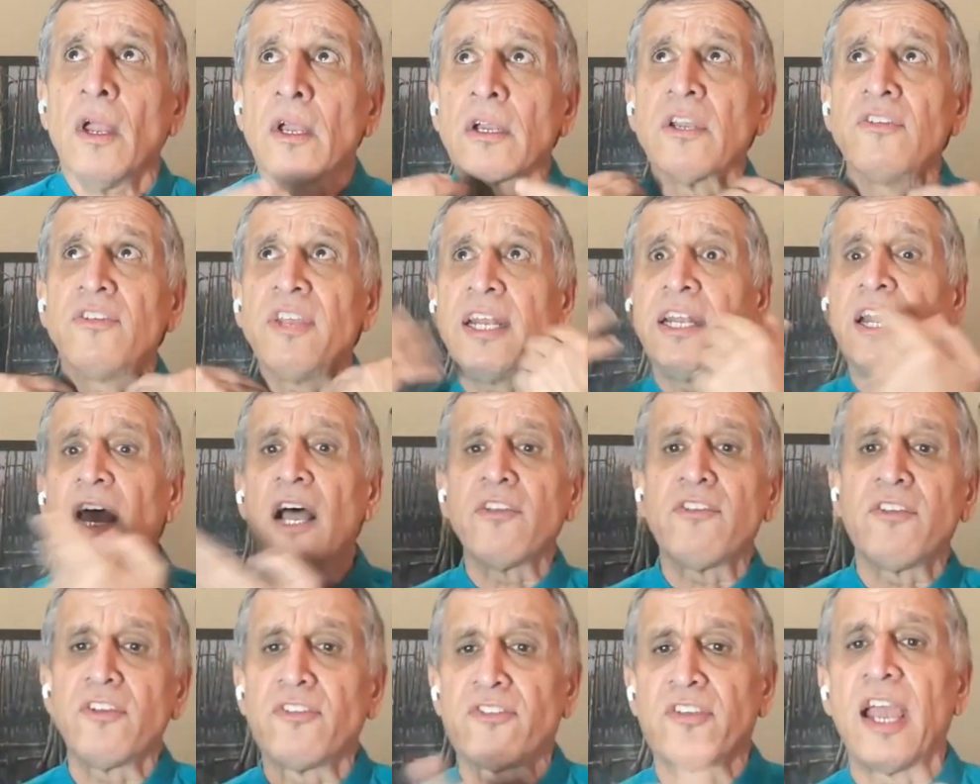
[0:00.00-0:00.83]
Because he
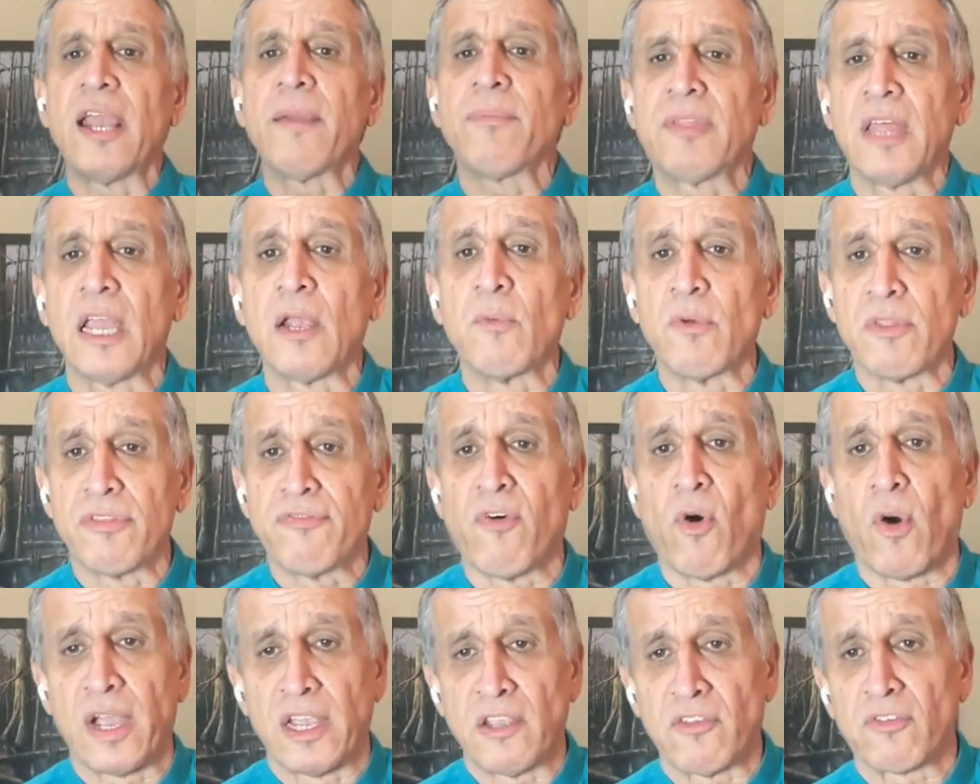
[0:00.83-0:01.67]
does the same thing with
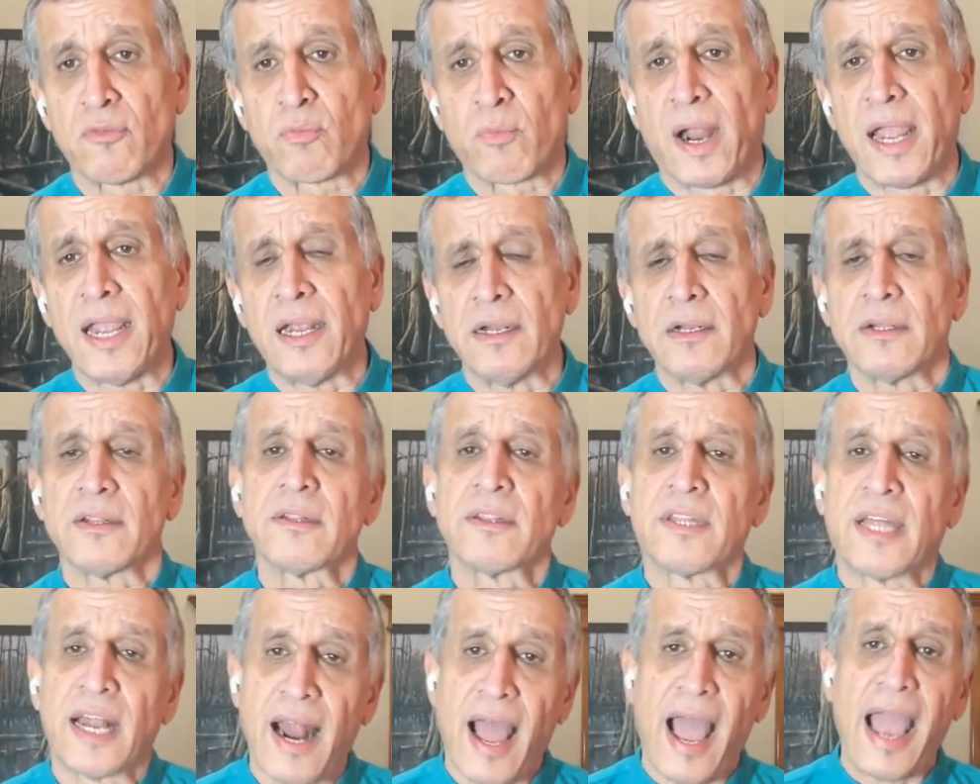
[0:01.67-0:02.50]
voice, right?
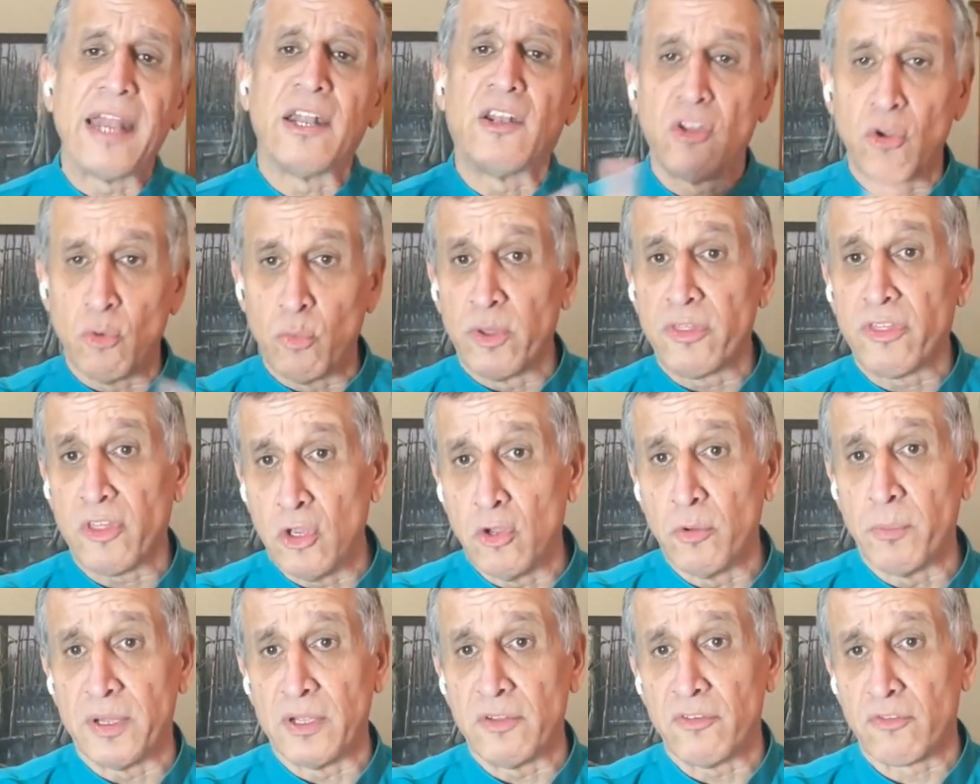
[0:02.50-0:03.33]
That I do with
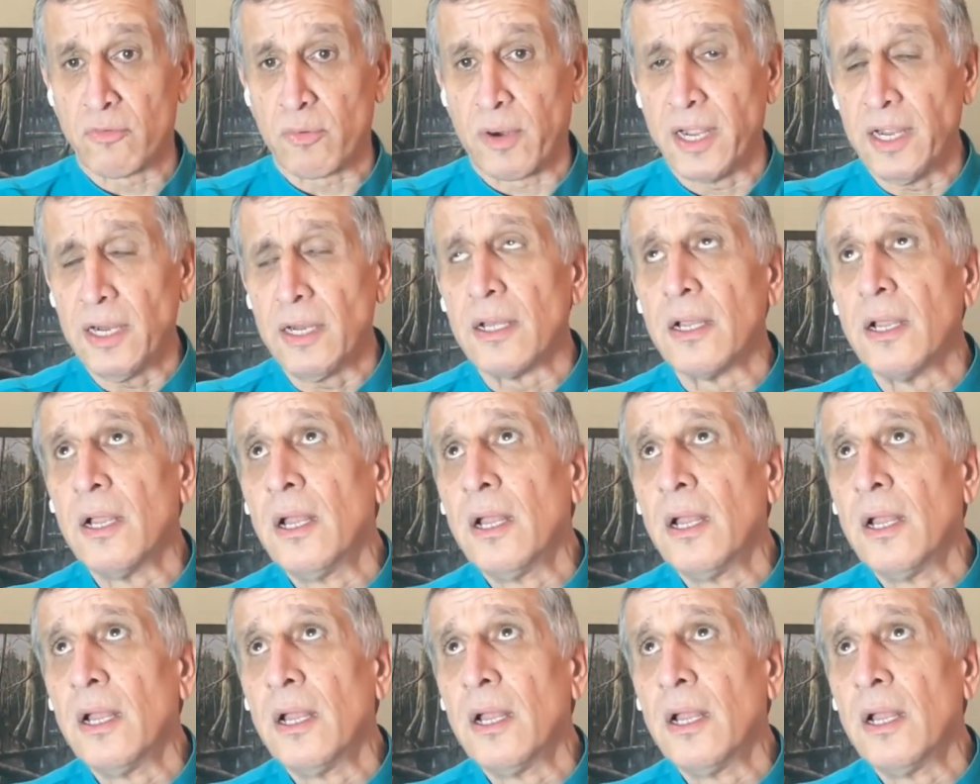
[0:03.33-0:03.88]
humans, right?